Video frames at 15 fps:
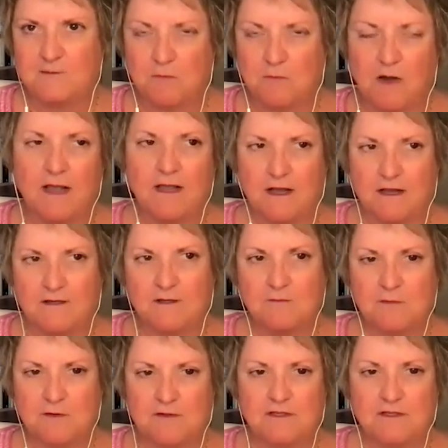my
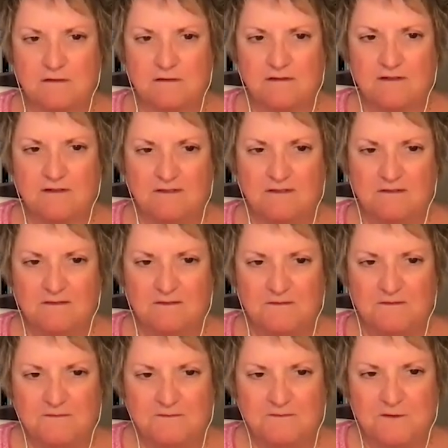contribution
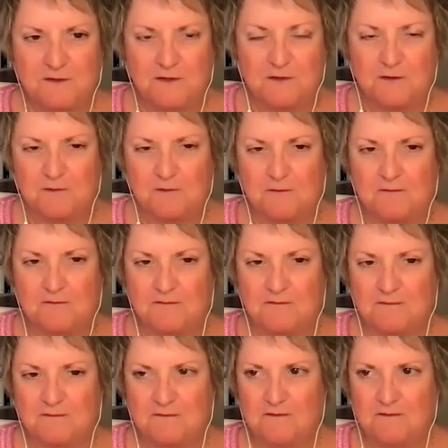to
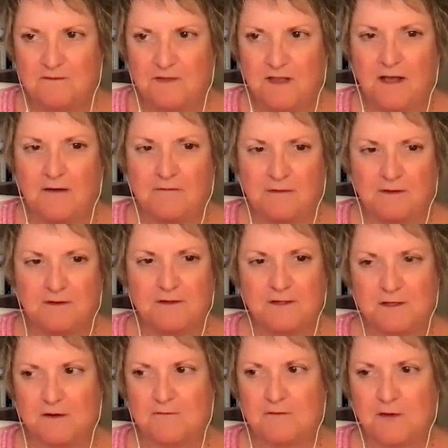the
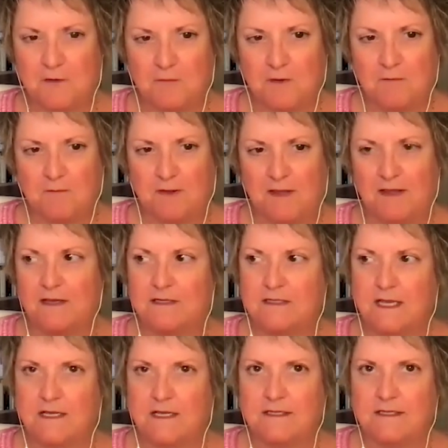evolution of human
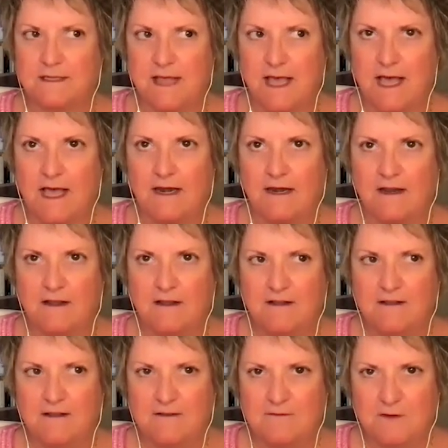beings, is that,
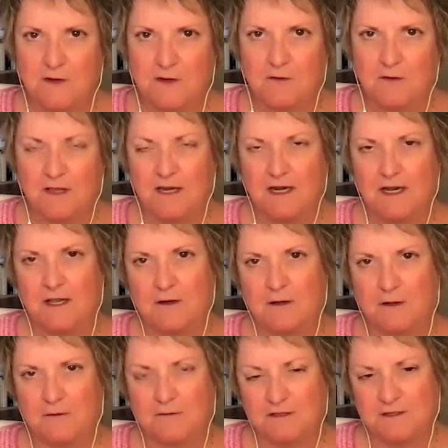getting
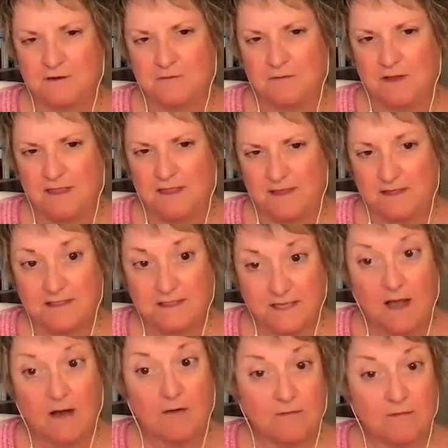closer with the
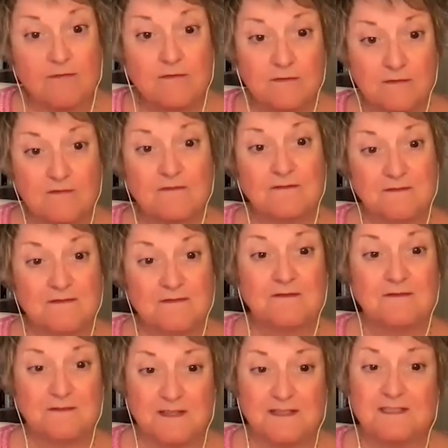self,
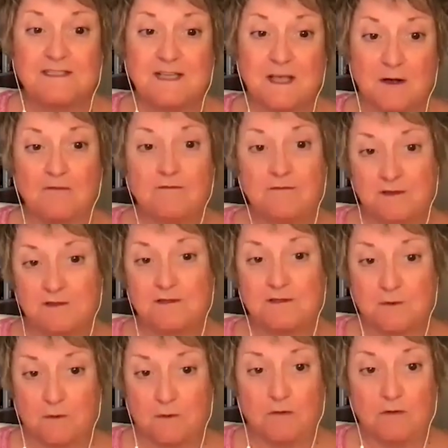the
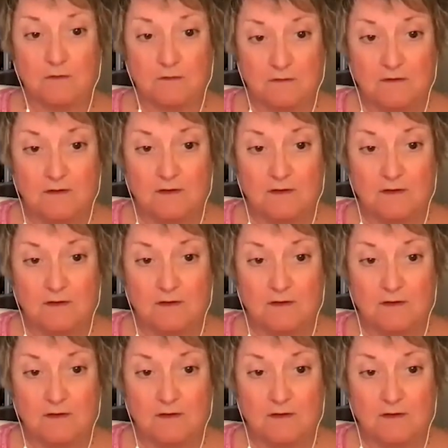soul,